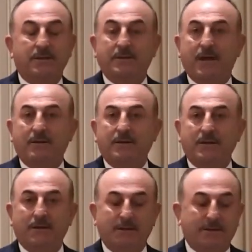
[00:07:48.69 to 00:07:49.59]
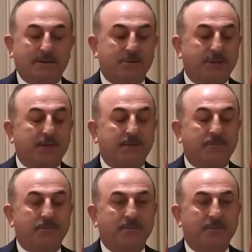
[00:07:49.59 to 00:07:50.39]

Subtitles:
than today.